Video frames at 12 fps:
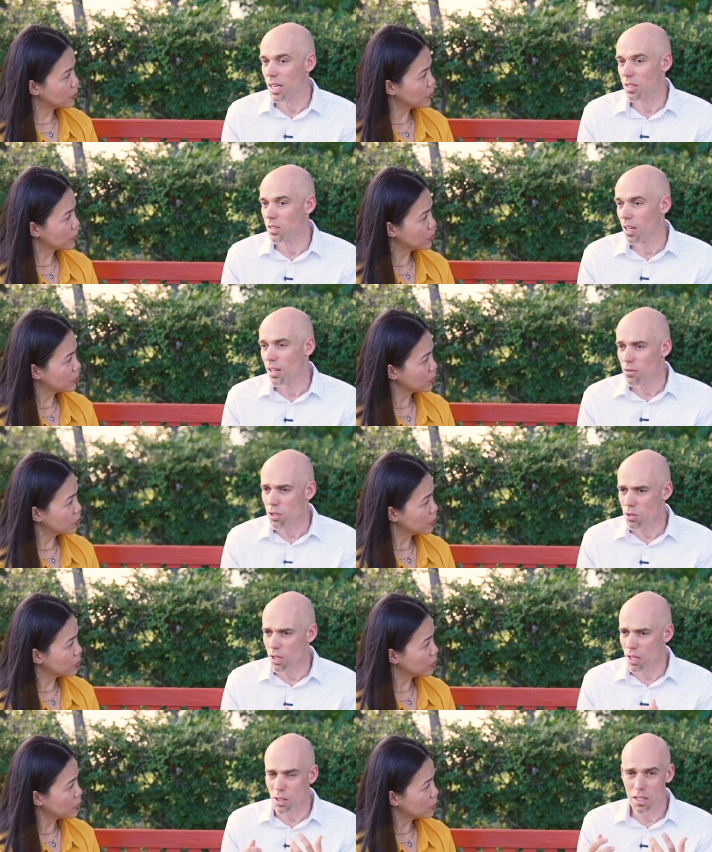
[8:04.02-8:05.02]
Speaker 1: takes usually
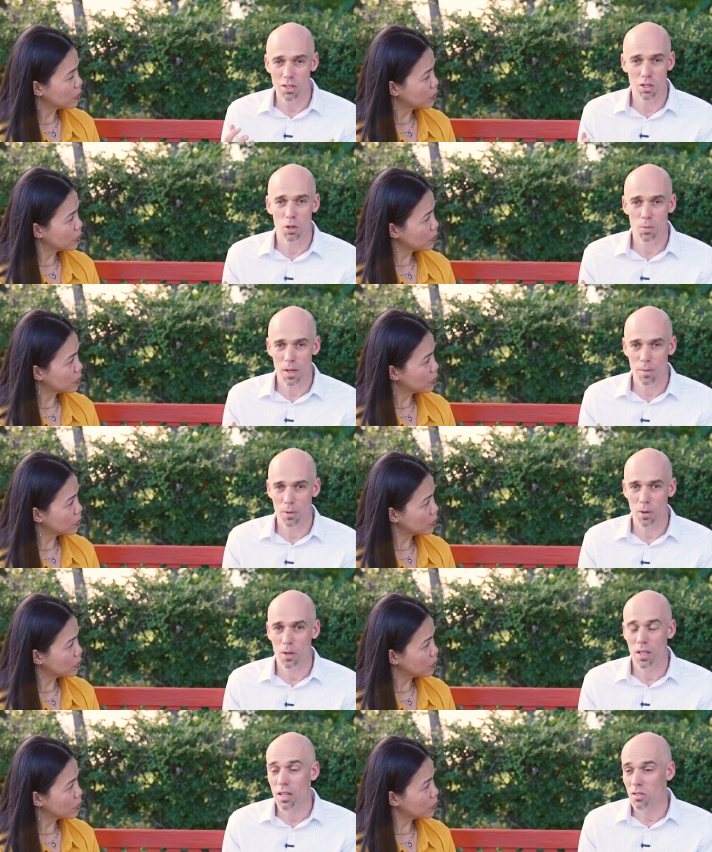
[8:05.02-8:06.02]
at least two people.
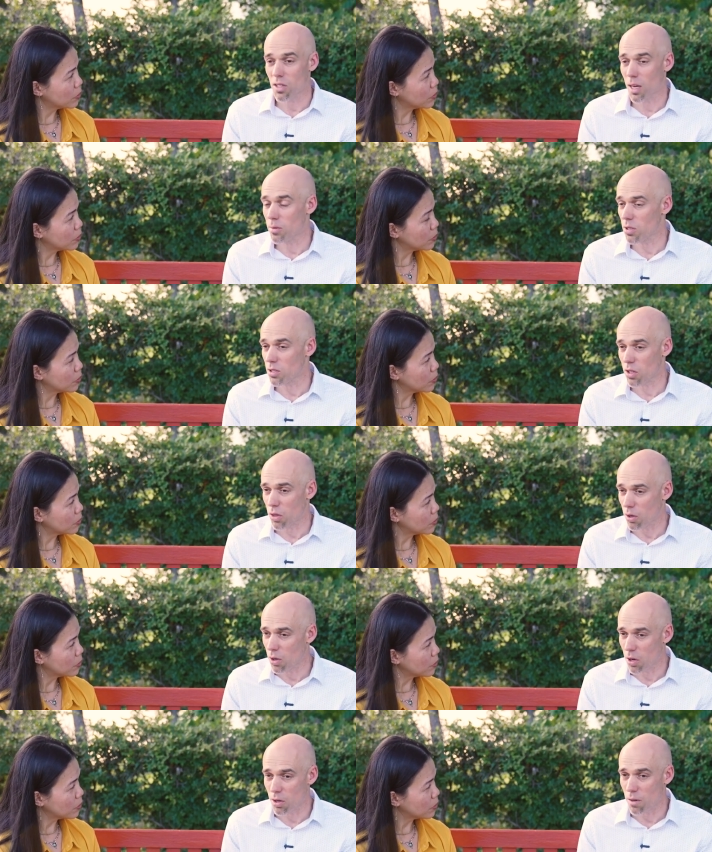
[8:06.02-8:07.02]
Sometimes there's a
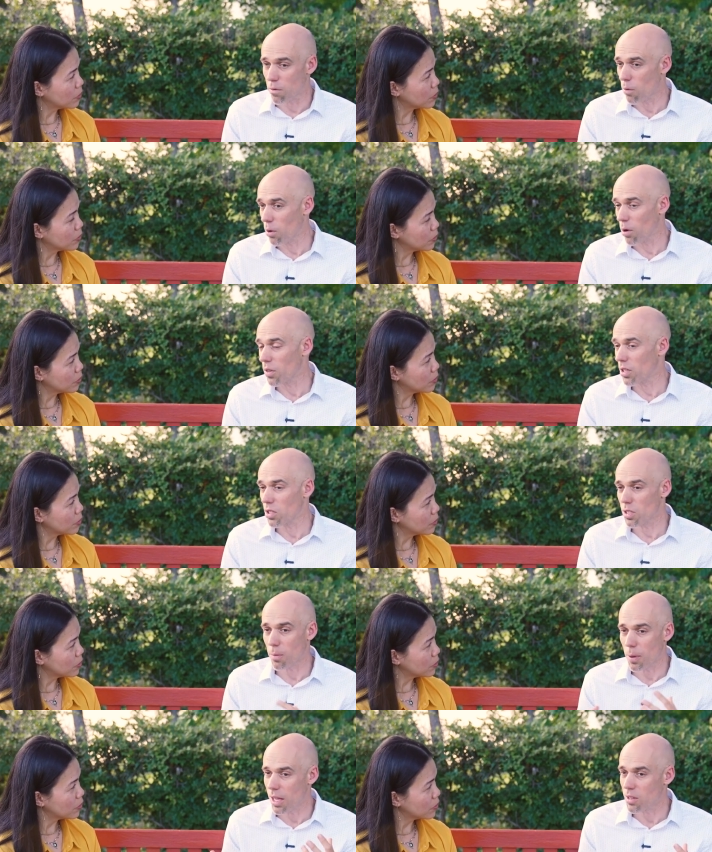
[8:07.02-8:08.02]
third or fourth. It just
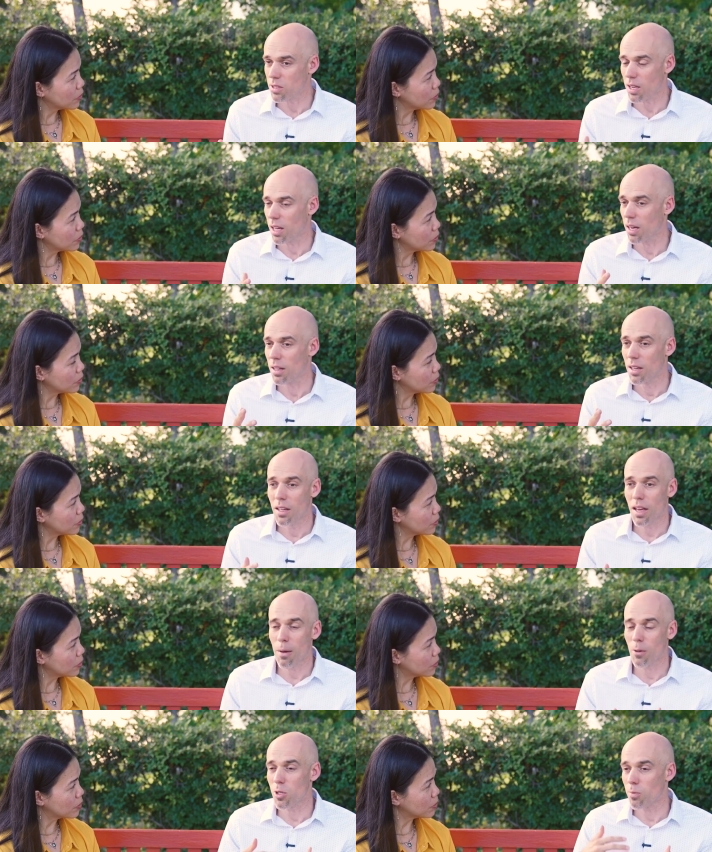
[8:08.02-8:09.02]
depends kind of how
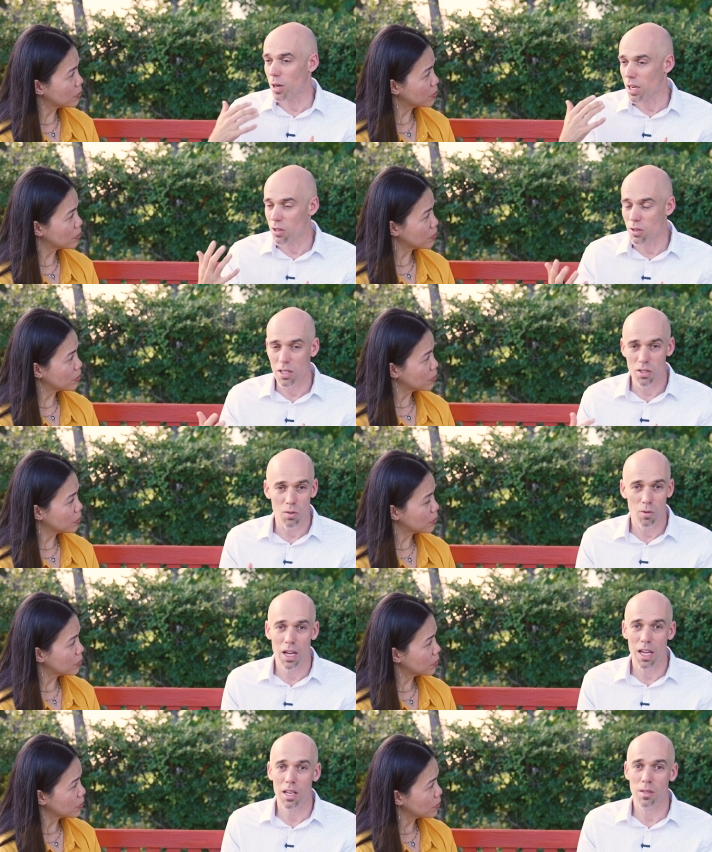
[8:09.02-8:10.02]
much money you need to
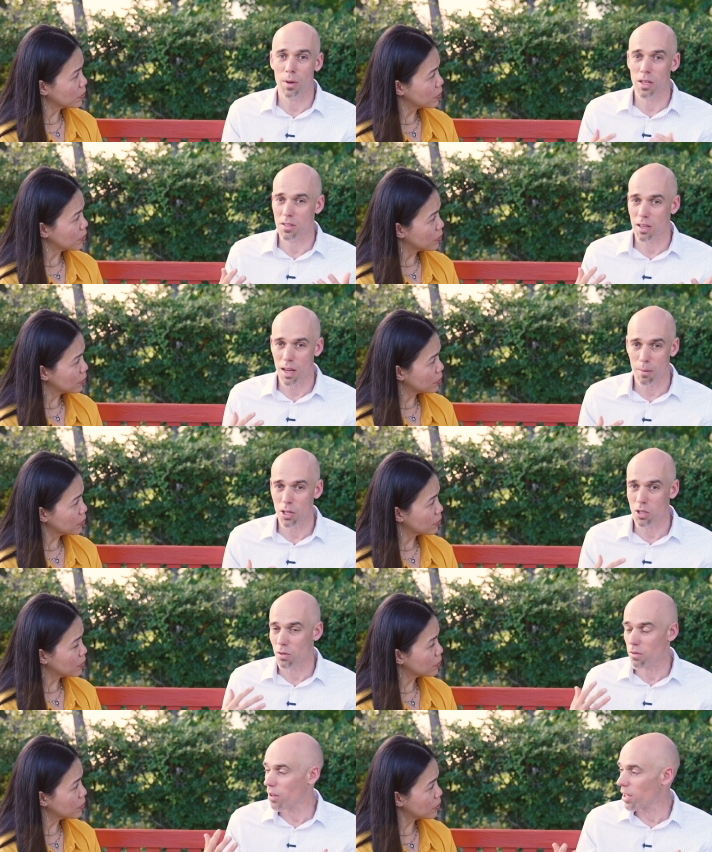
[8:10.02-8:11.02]
raise based on how much you
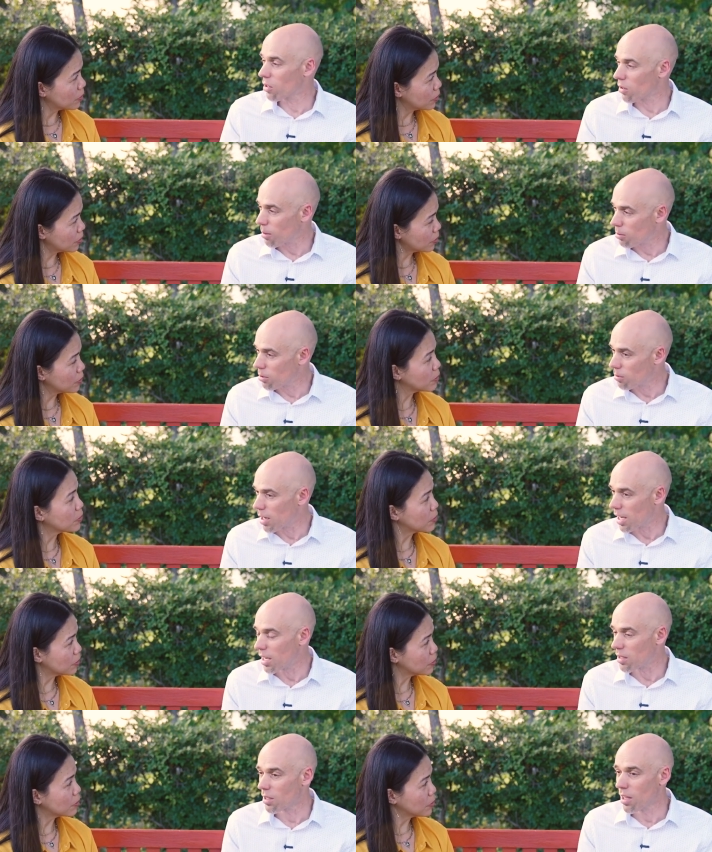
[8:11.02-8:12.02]
feel like you're able to
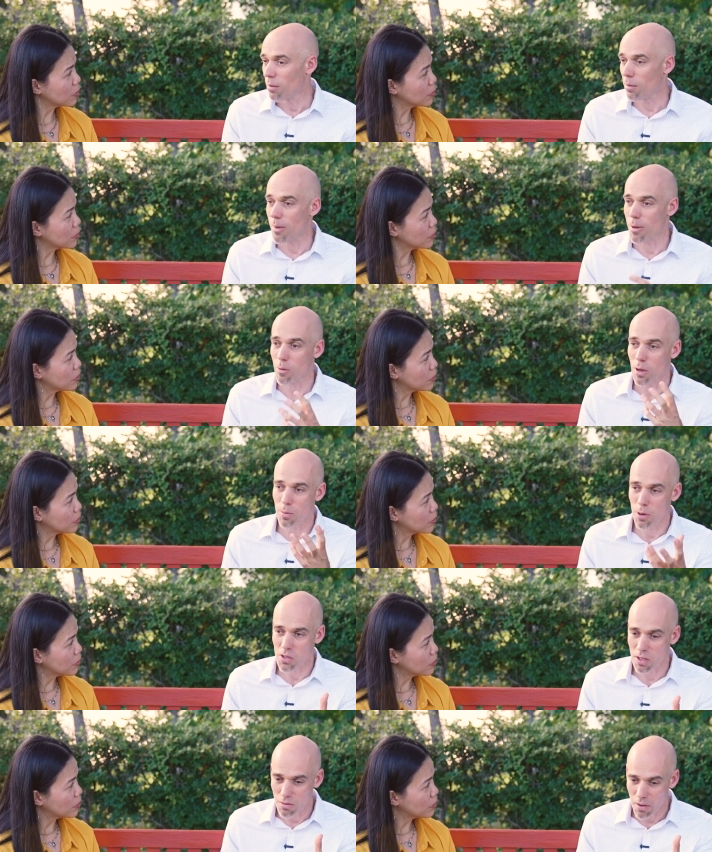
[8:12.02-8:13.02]
raise maybe one
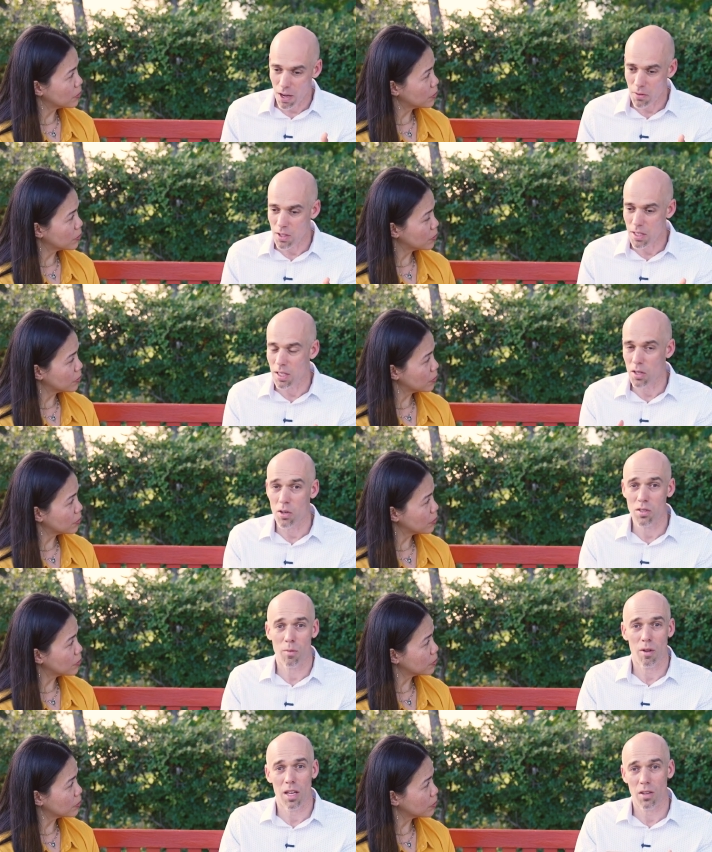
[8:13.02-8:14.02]
person found the deal,
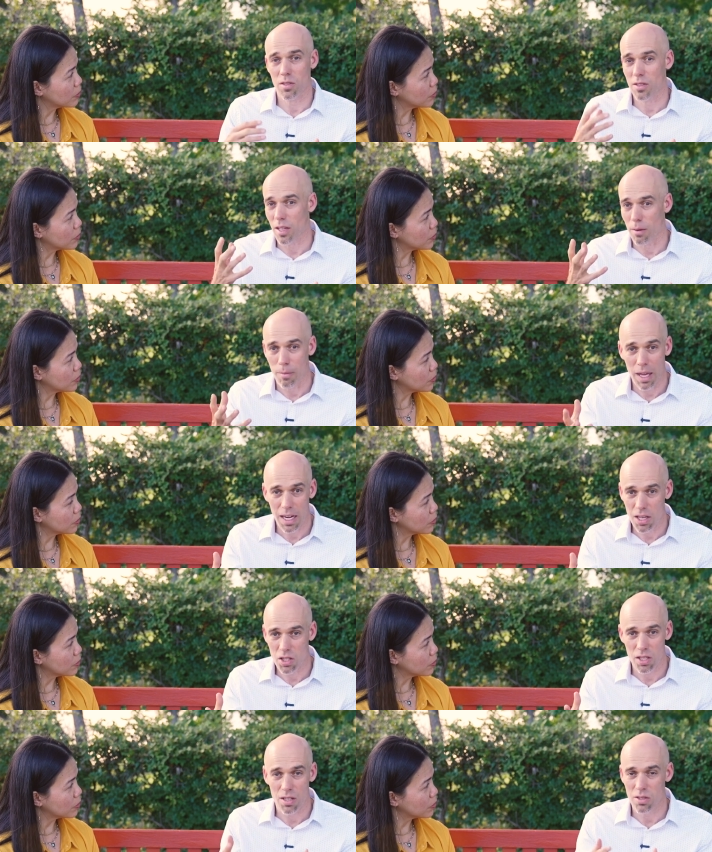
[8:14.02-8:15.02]
somebody else is going to manage
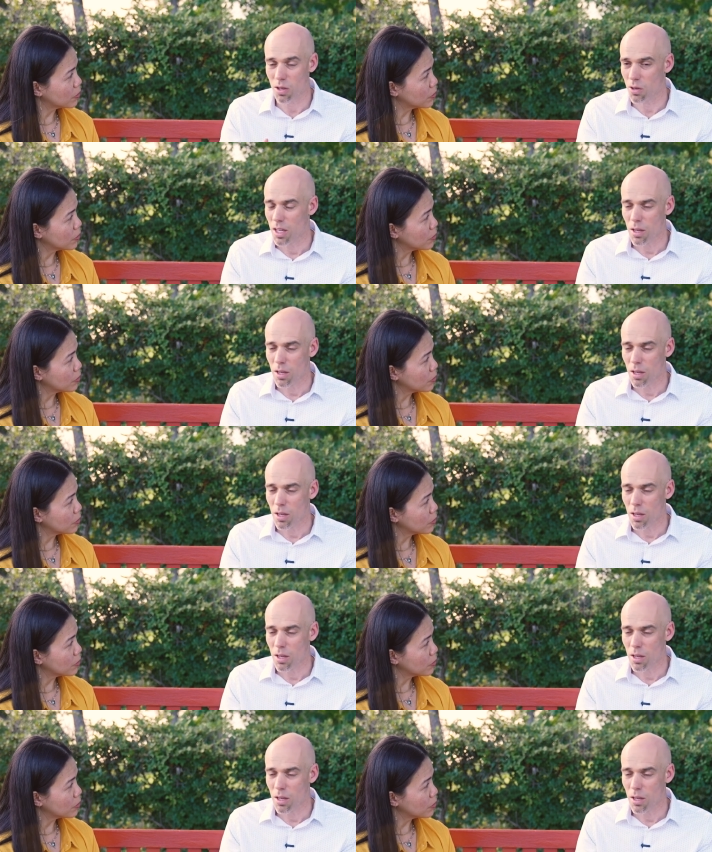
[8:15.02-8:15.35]
it. So